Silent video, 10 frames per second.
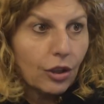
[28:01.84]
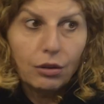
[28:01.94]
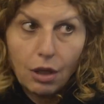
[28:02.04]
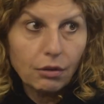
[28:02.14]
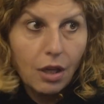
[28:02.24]
have like
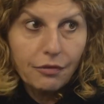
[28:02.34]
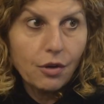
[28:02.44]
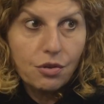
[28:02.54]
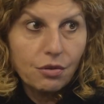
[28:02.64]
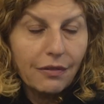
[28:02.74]
a
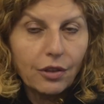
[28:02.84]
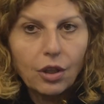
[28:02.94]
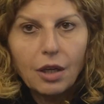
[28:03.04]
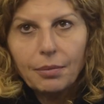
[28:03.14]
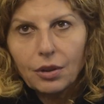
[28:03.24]
live rosary every
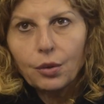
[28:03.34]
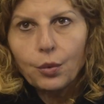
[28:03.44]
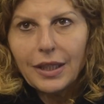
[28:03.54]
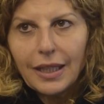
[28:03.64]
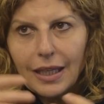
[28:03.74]
night, but I've got to
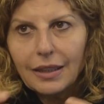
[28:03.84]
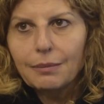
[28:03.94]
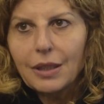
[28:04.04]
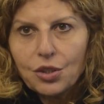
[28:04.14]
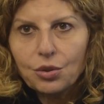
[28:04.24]
work out how
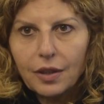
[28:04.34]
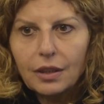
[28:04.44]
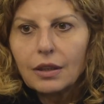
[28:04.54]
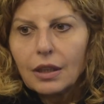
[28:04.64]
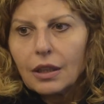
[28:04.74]
to make sure
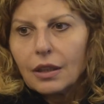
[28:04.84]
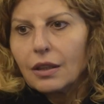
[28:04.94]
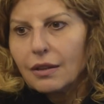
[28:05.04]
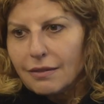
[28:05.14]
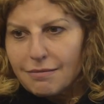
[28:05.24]
that
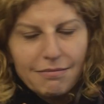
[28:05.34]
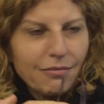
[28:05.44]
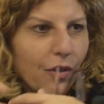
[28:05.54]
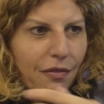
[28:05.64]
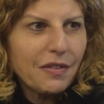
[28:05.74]

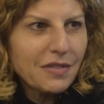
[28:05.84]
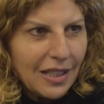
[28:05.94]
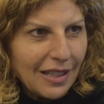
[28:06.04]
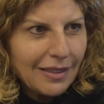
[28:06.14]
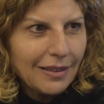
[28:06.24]
on the
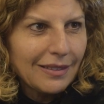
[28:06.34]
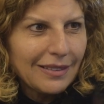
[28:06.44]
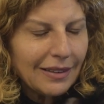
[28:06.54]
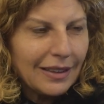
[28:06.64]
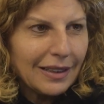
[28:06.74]
15th
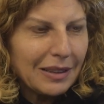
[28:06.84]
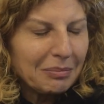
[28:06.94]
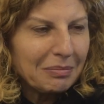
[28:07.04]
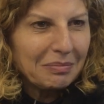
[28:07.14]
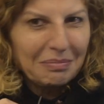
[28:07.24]

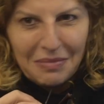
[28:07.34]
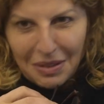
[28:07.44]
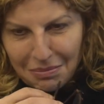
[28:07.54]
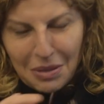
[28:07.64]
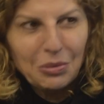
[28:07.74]

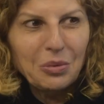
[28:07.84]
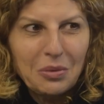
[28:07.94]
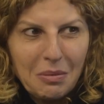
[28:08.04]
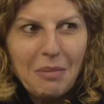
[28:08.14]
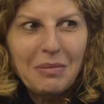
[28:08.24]
that people
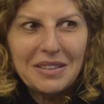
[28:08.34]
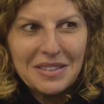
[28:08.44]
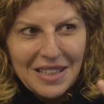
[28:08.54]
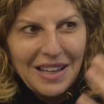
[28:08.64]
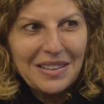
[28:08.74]
remember to
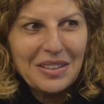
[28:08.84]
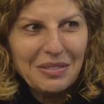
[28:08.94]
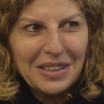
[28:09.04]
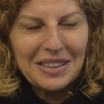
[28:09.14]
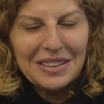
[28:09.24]
start the
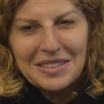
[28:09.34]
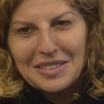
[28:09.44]
novena.